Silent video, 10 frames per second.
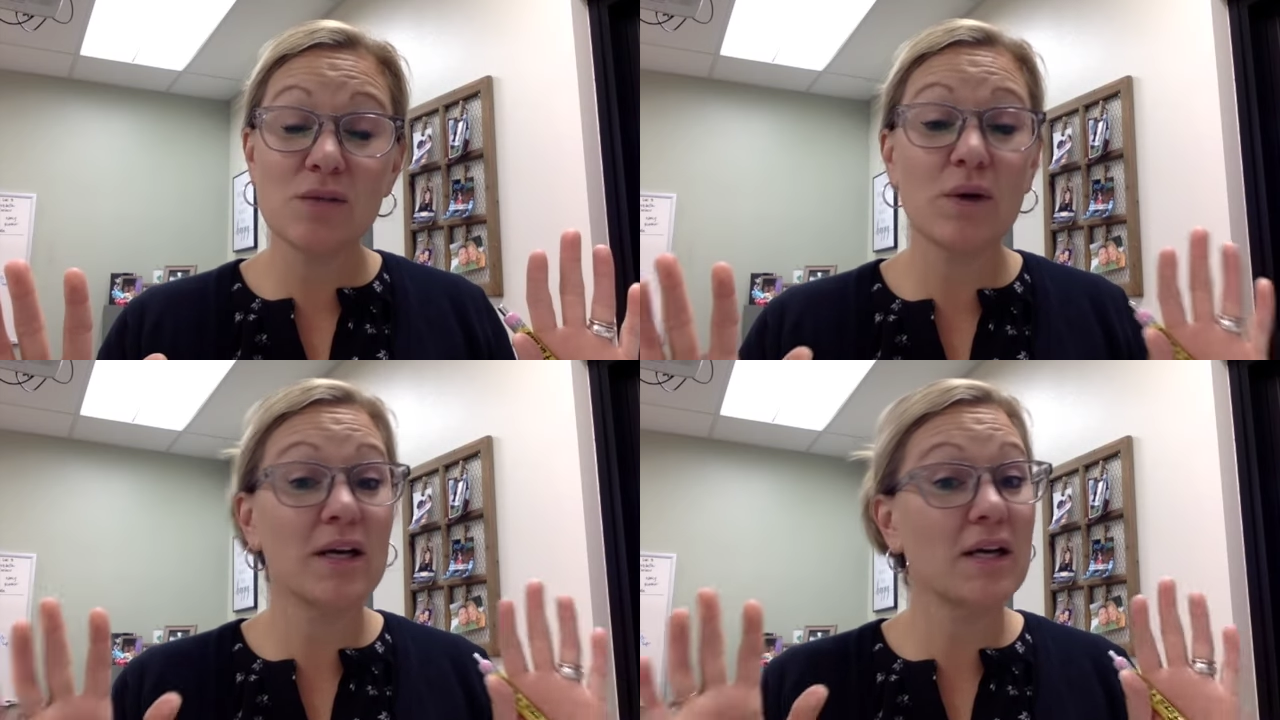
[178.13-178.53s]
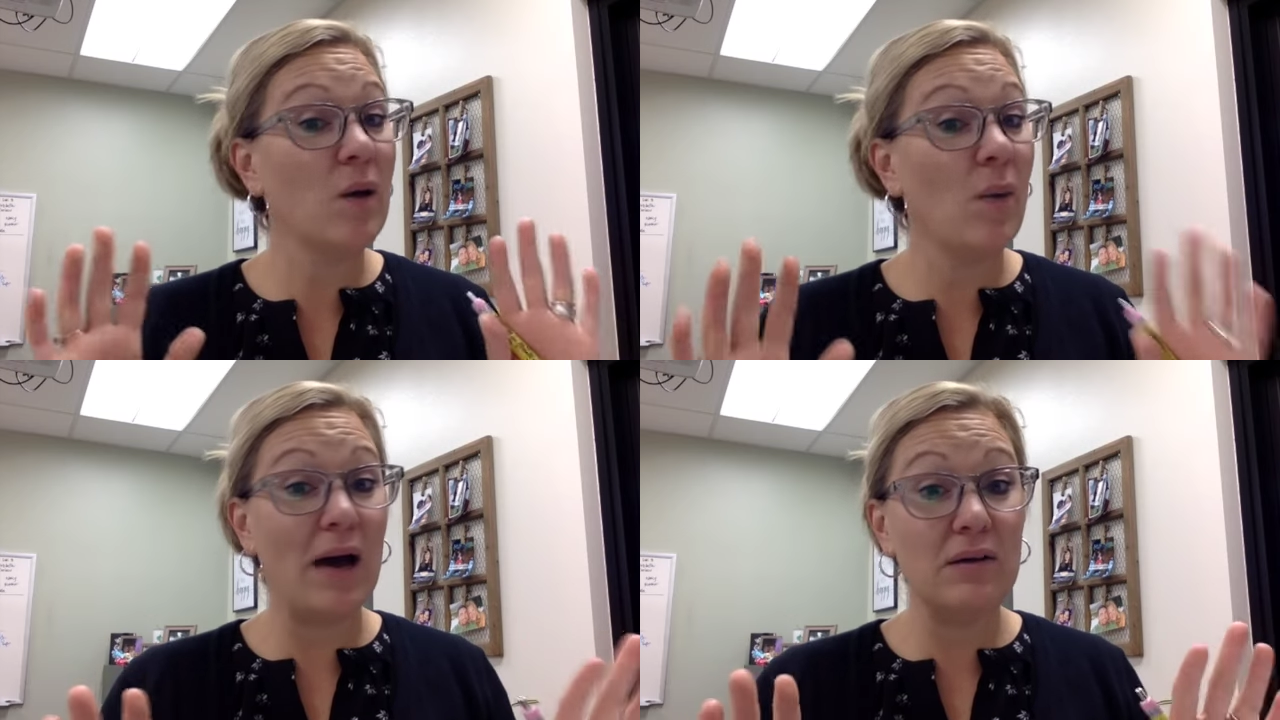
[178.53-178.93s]
We're going to
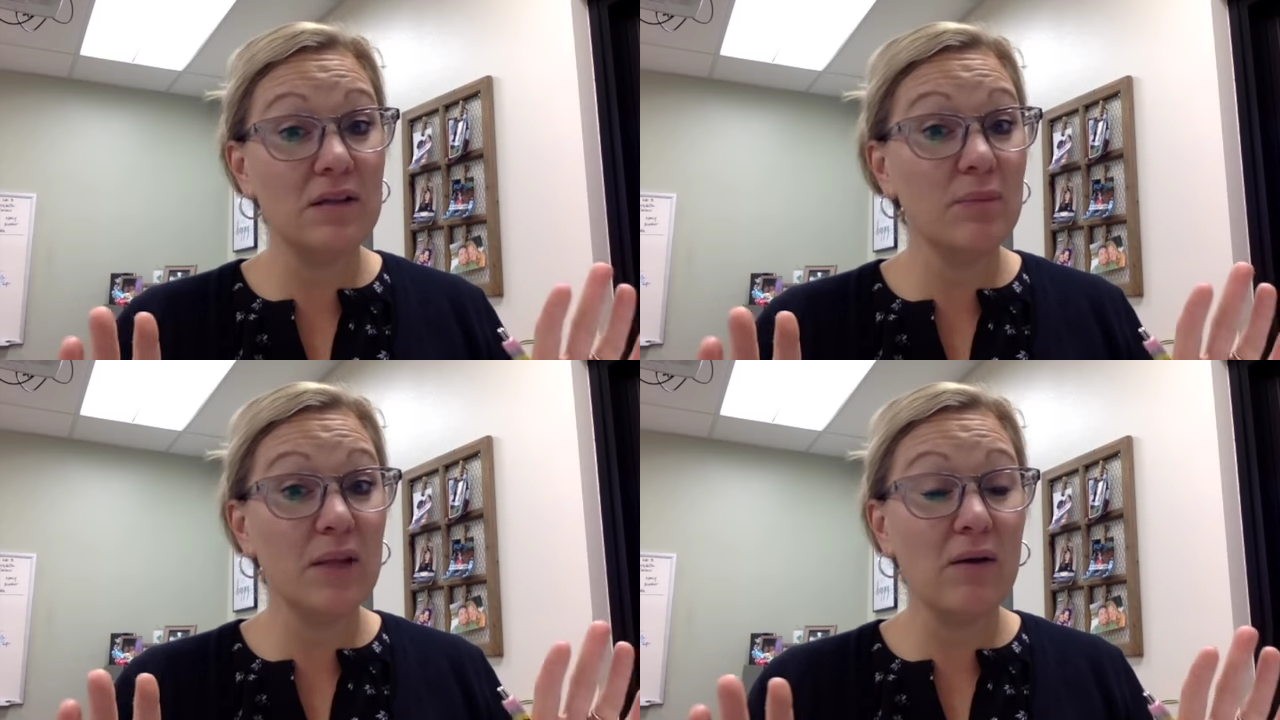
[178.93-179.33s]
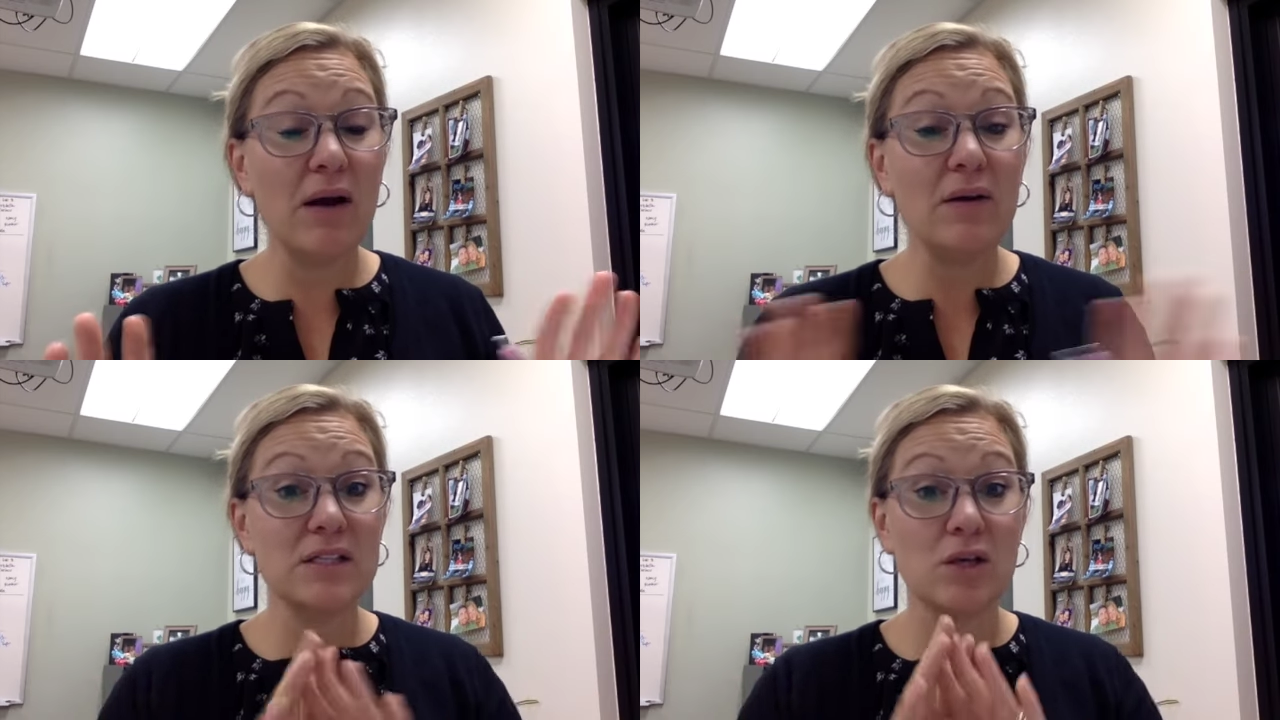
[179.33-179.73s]
go out on the
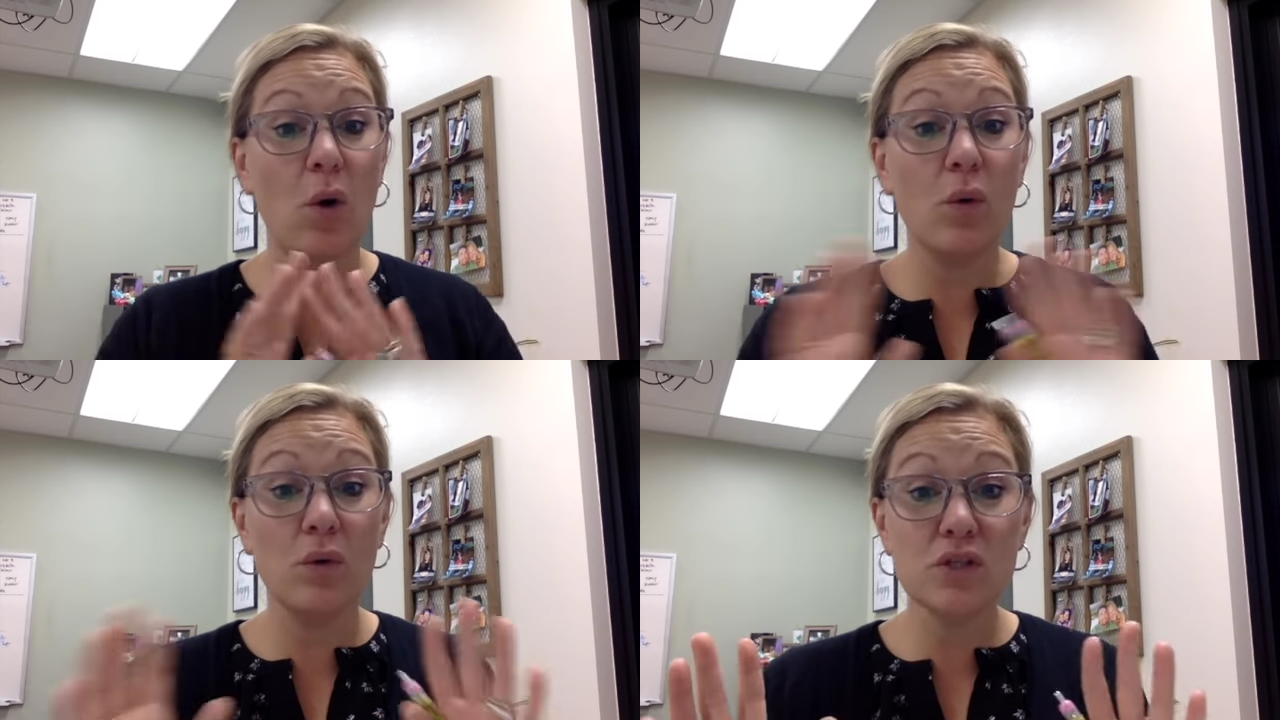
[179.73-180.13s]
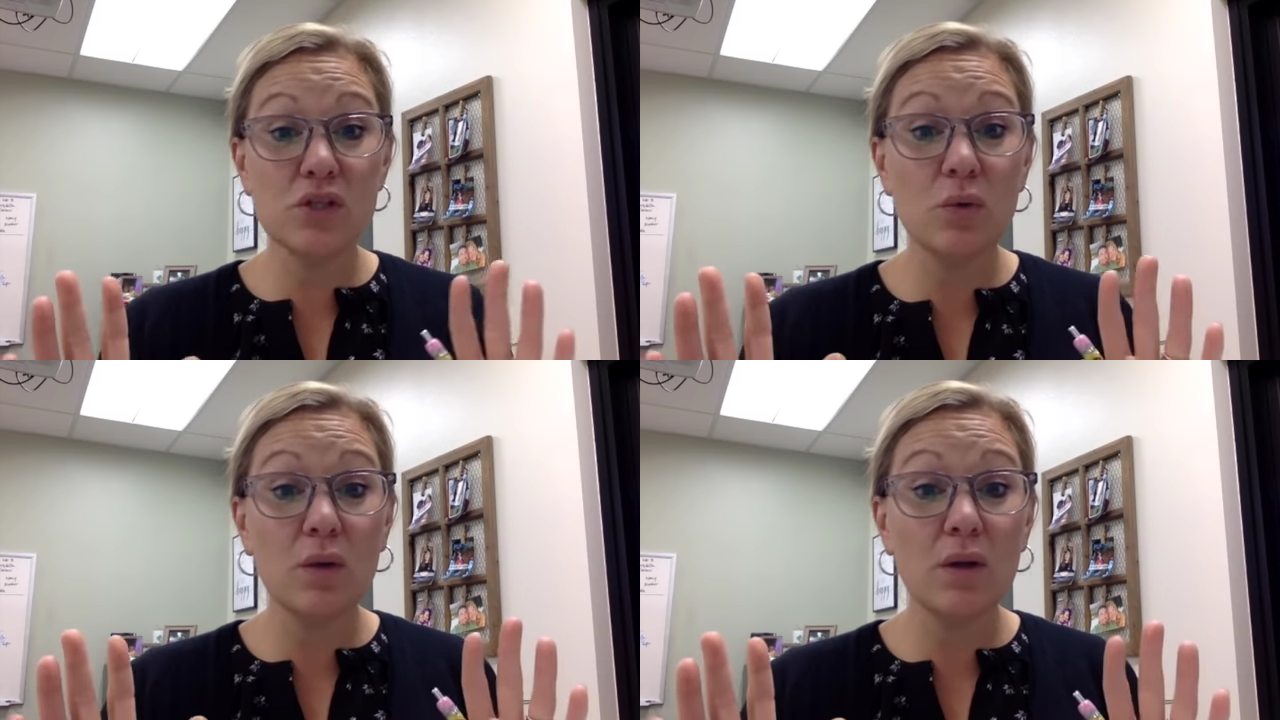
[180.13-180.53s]
playground as a whole
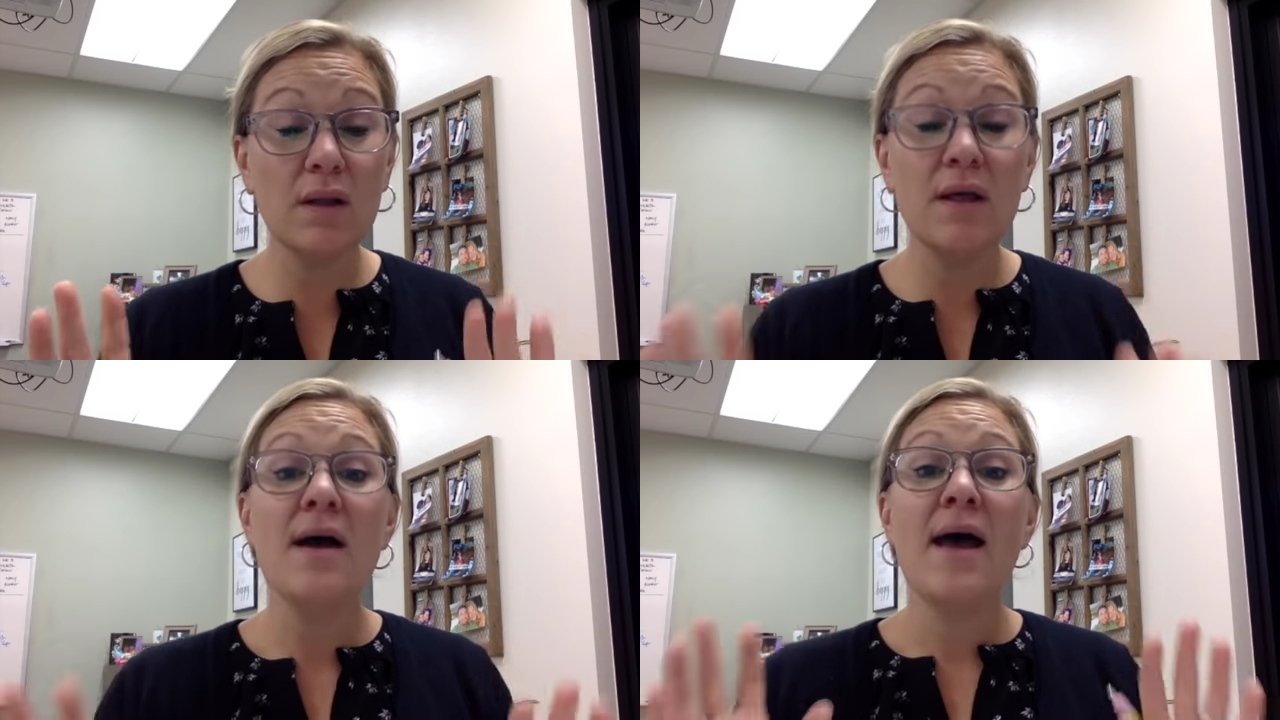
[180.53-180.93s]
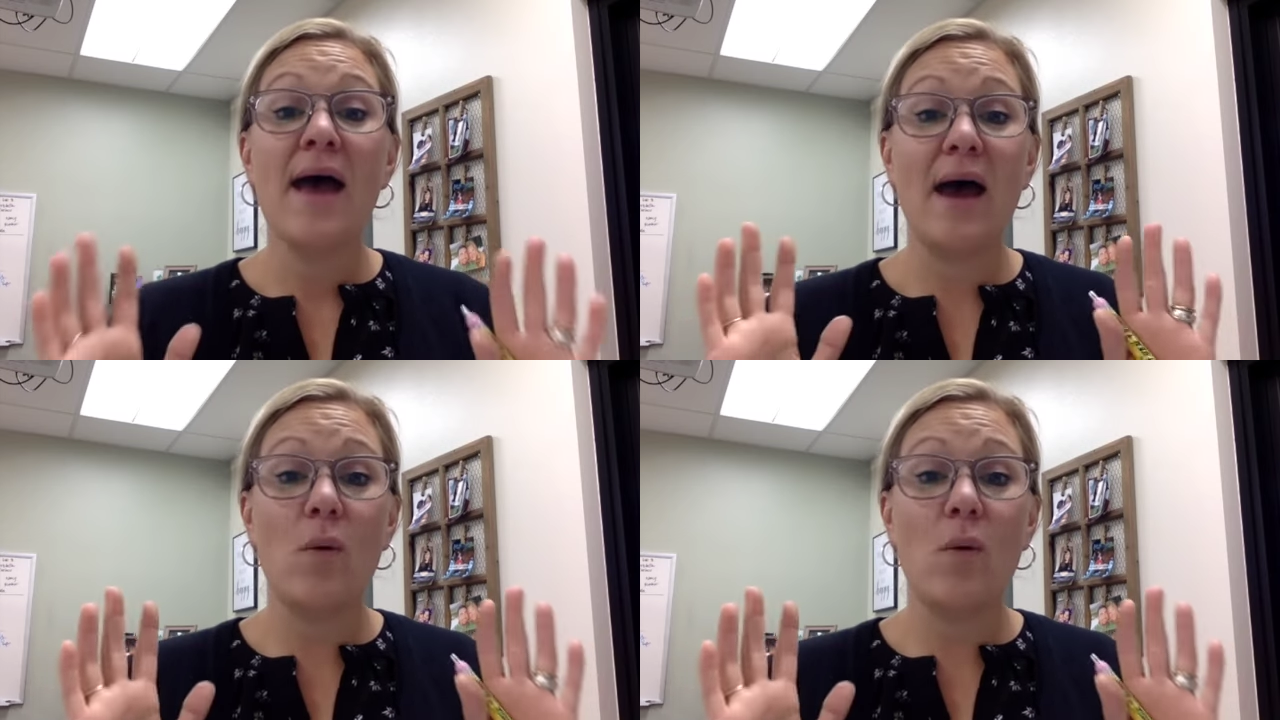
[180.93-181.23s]
school at